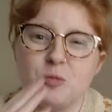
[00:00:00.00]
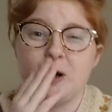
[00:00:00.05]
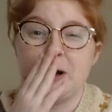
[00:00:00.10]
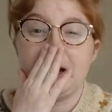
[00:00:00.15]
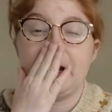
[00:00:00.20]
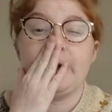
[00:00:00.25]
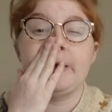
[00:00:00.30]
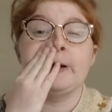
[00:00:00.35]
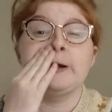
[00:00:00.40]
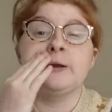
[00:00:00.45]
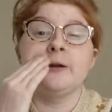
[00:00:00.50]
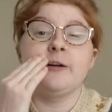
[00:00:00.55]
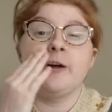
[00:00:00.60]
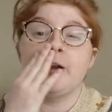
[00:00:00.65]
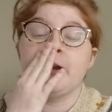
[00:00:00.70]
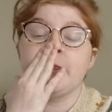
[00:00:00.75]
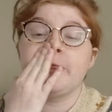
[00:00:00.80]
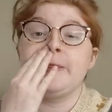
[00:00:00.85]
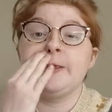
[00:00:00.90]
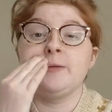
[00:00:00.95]
in one area
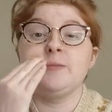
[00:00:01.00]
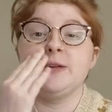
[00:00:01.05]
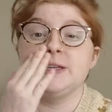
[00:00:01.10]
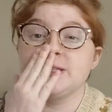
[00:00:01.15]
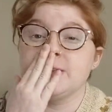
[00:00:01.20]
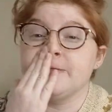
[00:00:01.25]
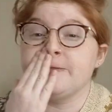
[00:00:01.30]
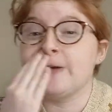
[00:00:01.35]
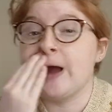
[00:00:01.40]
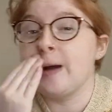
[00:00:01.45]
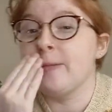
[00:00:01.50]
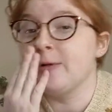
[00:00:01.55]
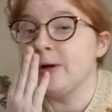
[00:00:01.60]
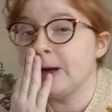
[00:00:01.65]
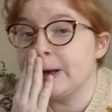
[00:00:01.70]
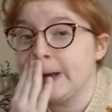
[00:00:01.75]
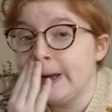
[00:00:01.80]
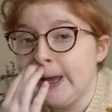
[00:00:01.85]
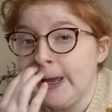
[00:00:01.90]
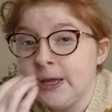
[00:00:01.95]
on a thin piece of
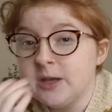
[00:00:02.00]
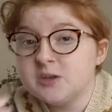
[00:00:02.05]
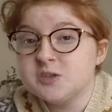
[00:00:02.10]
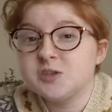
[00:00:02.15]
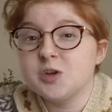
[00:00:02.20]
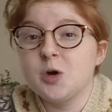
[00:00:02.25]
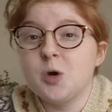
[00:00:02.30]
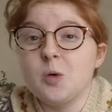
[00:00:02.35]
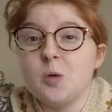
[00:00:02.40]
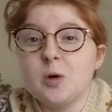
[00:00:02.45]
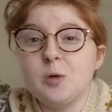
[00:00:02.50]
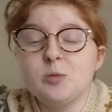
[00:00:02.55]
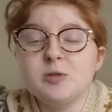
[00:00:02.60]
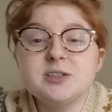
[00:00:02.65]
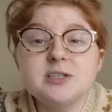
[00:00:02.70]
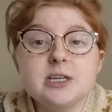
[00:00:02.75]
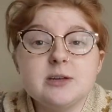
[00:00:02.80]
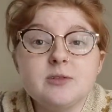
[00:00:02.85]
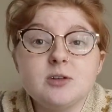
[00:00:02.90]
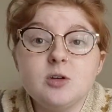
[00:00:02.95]
fabric. So
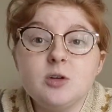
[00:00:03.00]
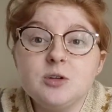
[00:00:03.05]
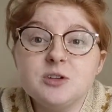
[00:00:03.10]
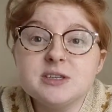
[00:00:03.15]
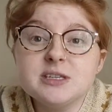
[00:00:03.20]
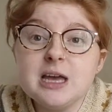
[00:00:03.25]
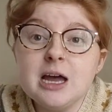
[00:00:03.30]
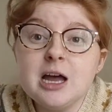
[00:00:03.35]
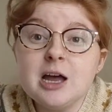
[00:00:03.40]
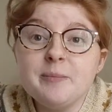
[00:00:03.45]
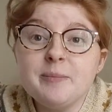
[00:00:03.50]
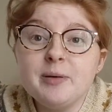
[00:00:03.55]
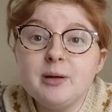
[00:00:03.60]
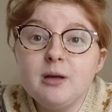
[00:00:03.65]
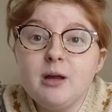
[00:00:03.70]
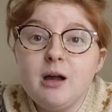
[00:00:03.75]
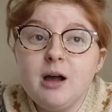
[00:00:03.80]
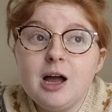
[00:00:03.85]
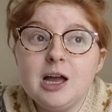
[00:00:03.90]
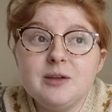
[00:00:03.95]
we'll see if it holds up.
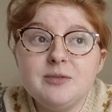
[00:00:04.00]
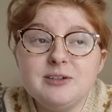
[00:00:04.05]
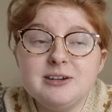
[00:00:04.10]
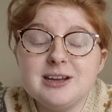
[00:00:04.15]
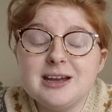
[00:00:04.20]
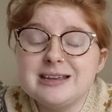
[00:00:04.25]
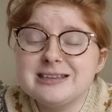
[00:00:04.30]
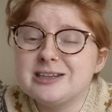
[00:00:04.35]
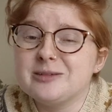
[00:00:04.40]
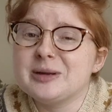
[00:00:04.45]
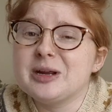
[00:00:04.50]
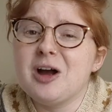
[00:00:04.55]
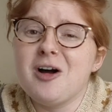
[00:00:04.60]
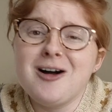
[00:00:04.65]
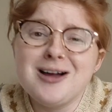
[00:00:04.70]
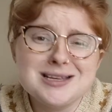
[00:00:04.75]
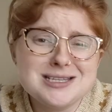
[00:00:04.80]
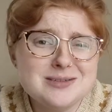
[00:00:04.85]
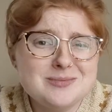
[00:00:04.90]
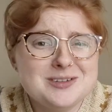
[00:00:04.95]
If it does, it'll be
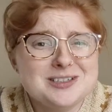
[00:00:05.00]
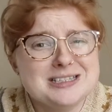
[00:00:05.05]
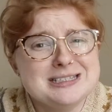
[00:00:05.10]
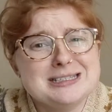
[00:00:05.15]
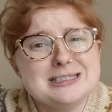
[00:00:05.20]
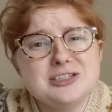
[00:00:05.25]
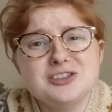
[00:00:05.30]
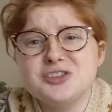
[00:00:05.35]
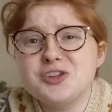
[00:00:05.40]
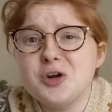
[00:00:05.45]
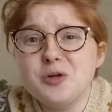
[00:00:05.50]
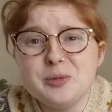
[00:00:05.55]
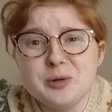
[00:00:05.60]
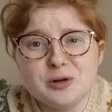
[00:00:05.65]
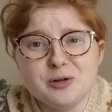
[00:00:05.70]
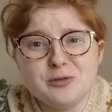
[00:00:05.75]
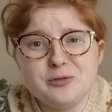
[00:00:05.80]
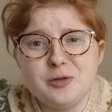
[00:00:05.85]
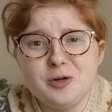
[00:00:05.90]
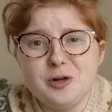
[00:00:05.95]
awesome because it's so
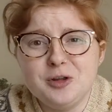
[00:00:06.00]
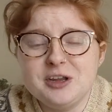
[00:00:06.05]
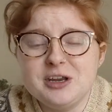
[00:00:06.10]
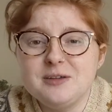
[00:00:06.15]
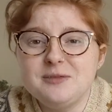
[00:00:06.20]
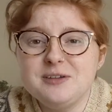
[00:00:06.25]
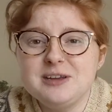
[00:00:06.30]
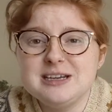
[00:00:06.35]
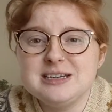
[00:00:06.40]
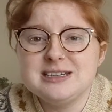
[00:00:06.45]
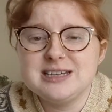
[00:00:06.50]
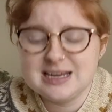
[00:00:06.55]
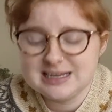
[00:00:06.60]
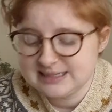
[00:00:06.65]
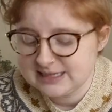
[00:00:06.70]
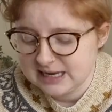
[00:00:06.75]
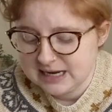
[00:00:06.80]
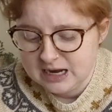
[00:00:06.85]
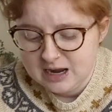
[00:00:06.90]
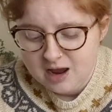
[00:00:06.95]
beautiful. And if it
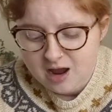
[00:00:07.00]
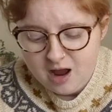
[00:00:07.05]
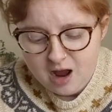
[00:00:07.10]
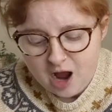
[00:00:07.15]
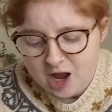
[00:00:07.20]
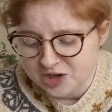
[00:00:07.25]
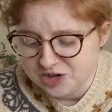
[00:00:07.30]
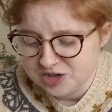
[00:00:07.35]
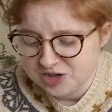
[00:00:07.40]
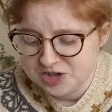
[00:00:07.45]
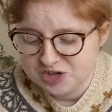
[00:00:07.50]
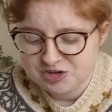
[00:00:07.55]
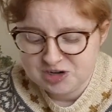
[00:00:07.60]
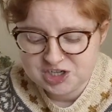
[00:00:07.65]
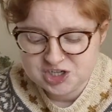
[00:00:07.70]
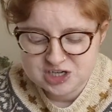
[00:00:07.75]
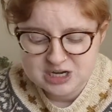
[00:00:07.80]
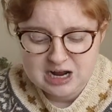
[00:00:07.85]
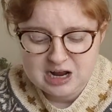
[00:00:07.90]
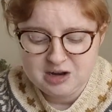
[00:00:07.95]
doesn't, I'll just
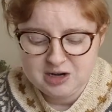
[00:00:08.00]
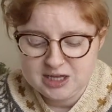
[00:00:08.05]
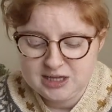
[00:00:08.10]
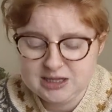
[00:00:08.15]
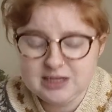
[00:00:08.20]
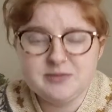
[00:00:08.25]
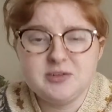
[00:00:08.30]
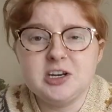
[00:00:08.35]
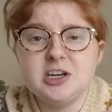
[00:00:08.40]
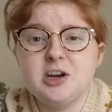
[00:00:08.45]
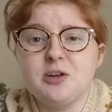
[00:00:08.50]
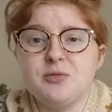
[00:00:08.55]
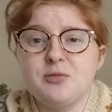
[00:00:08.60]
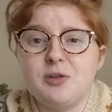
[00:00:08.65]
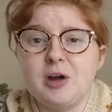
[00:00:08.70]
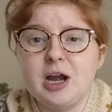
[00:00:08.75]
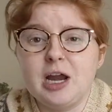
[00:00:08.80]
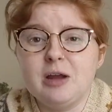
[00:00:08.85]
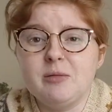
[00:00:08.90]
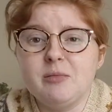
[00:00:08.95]
stretch it out and leave it in a
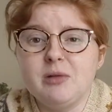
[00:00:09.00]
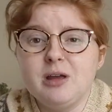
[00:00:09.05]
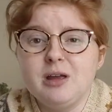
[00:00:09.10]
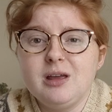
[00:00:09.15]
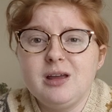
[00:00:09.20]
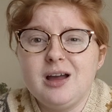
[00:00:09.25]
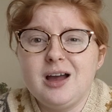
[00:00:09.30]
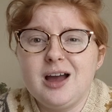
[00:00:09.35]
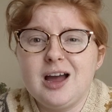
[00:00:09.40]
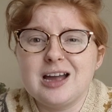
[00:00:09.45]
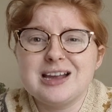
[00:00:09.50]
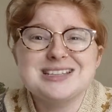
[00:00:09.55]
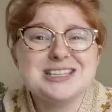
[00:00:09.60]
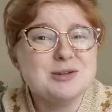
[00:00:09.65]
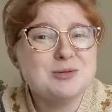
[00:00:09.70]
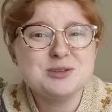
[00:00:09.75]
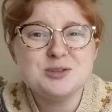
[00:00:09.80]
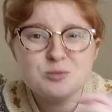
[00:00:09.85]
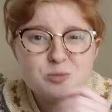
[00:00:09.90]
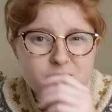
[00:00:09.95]
frame. Because
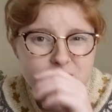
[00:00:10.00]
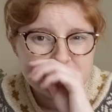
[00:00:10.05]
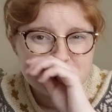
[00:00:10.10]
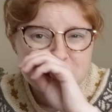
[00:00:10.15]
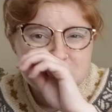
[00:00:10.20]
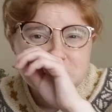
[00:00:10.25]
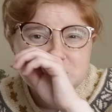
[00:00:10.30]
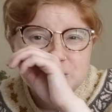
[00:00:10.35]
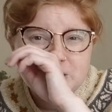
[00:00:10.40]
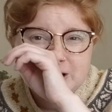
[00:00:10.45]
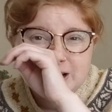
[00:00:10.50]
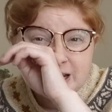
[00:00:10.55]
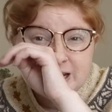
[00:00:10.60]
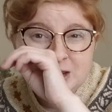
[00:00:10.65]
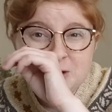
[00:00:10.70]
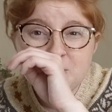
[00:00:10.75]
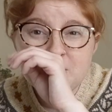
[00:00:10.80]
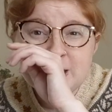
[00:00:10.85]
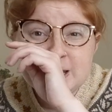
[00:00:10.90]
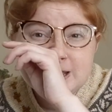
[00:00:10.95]
I wasn't wearing this shirt
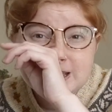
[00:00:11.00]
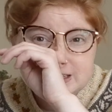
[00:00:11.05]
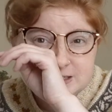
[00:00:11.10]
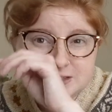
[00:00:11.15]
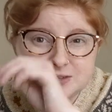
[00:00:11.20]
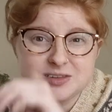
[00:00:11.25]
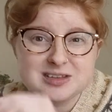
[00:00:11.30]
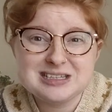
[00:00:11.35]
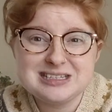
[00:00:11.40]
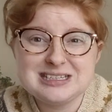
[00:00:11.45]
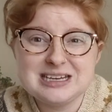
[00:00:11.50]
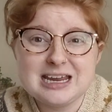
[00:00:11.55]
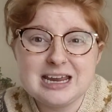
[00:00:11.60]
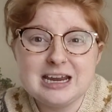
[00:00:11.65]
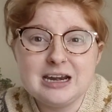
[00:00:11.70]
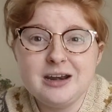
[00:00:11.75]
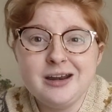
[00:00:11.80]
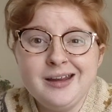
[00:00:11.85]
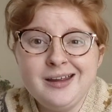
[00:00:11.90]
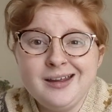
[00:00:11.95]
anyway because of the
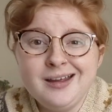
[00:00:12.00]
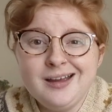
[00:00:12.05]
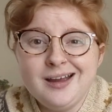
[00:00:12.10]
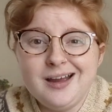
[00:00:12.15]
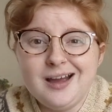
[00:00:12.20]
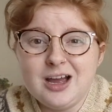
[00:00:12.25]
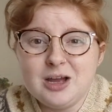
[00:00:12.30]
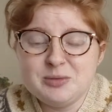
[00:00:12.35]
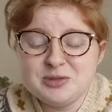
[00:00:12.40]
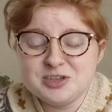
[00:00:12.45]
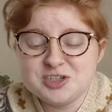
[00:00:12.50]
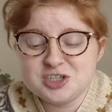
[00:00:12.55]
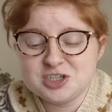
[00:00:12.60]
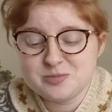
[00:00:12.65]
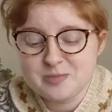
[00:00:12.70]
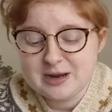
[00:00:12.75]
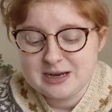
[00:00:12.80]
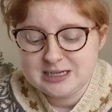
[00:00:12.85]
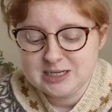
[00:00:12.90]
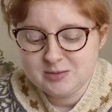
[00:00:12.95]
stain. And this is
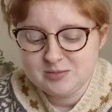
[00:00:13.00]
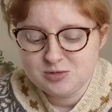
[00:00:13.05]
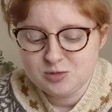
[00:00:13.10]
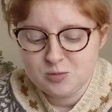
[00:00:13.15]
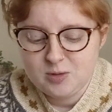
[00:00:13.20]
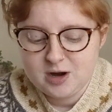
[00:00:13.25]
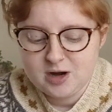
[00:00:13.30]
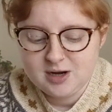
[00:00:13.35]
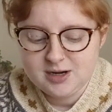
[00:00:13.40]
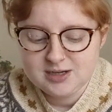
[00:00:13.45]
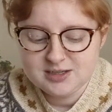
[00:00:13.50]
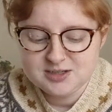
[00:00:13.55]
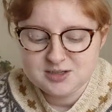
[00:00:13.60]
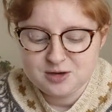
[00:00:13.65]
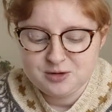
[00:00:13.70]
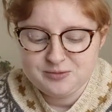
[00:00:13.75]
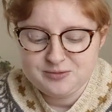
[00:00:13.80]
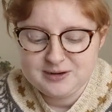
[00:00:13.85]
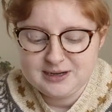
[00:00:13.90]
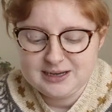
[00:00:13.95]
just my attempt to wear it.
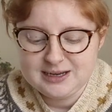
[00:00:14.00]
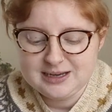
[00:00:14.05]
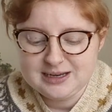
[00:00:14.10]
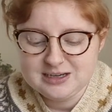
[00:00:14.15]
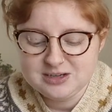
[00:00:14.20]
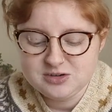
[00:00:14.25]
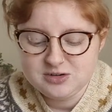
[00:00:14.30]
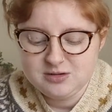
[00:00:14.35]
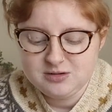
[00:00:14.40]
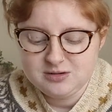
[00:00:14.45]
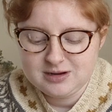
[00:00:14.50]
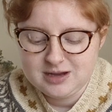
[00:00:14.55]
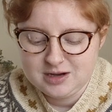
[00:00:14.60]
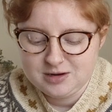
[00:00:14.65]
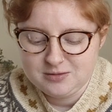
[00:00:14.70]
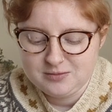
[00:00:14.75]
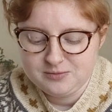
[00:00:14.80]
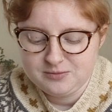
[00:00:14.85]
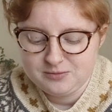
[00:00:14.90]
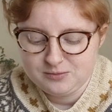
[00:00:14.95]
So if I
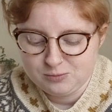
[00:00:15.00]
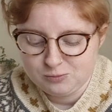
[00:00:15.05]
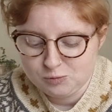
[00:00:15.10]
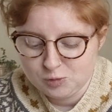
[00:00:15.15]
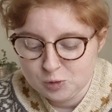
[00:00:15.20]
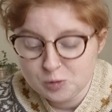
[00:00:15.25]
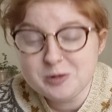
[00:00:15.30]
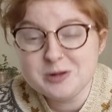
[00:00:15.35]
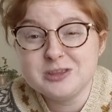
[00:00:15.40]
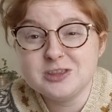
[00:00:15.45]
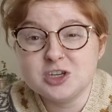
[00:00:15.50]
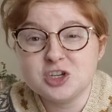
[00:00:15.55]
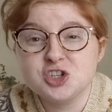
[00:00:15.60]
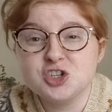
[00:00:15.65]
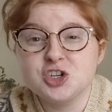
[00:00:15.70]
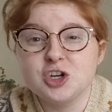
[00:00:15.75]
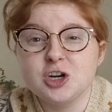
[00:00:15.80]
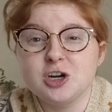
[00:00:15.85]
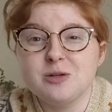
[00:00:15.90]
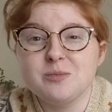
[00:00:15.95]
kind of ruin the
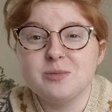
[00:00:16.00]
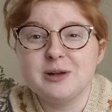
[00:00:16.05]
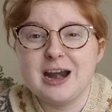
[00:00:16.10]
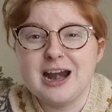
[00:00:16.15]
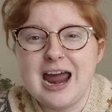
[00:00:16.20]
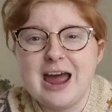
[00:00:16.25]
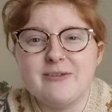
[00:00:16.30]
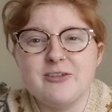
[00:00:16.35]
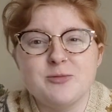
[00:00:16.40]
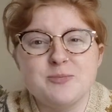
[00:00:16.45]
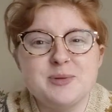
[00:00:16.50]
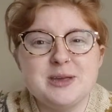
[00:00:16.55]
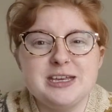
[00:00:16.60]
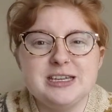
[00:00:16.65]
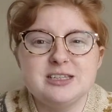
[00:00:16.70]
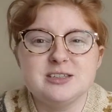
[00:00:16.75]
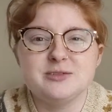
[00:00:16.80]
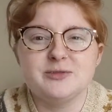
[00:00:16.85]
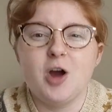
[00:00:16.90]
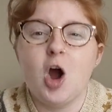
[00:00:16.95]
shirt but have a
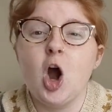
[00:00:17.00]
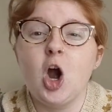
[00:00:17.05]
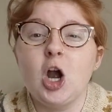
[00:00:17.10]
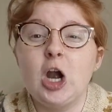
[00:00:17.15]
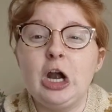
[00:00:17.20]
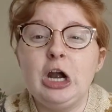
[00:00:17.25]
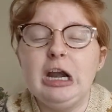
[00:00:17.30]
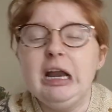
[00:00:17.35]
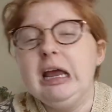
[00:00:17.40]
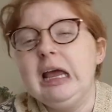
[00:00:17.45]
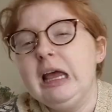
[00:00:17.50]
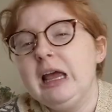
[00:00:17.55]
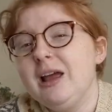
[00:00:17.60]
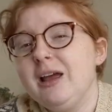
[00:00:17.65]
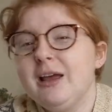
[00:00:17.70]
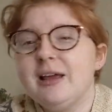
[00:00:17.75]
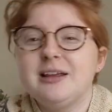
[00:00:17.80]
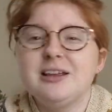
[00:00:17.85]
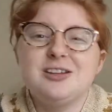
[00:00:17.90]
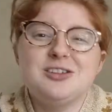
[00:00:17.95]
piece of art,
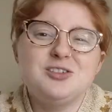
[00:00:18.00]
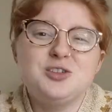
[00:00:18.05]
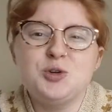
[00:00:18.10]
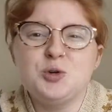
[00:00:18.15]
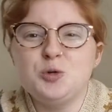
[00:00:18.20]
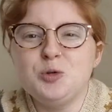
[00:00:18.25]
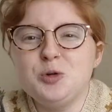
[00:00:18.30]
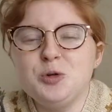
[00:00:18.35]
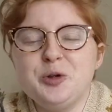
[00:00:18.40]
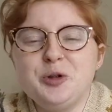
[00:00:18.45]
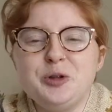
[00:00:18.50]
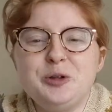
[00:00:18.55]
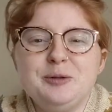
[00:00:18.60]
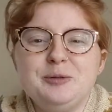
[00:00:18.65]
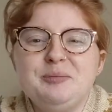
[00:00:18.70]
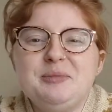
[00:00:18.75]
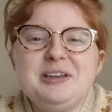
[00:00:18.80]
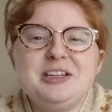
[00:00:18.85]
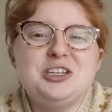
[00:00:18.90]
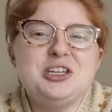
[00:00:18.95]
it's
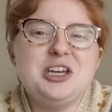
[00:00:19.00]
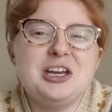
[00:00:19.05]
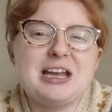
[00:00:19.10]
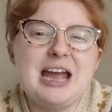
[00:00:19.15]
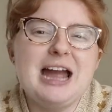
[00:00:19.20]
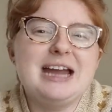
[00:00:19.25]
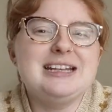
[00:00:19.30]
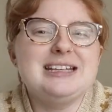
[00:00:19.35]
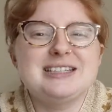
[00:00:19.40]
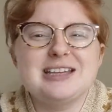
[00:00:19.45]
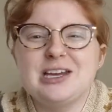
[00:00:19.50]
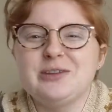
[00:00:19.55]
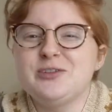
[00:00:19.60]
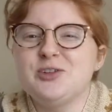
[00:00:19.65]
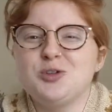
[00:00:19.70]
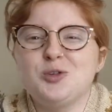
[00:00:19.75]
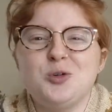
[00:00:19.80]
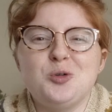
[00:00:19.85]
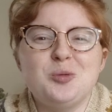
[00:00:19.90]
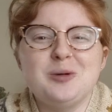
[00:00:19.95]
kind
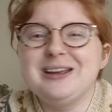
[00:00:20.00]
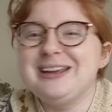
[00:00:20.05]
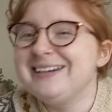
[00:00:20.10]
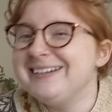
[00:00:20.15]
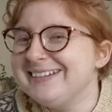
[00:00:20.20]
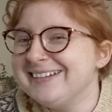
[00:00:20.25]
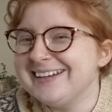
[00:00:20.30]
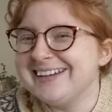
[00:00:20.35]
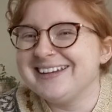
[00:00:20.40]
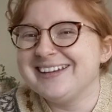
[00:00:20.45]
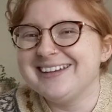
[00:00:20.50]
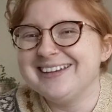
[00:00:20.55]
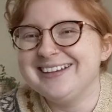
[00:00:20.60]
of a dual win.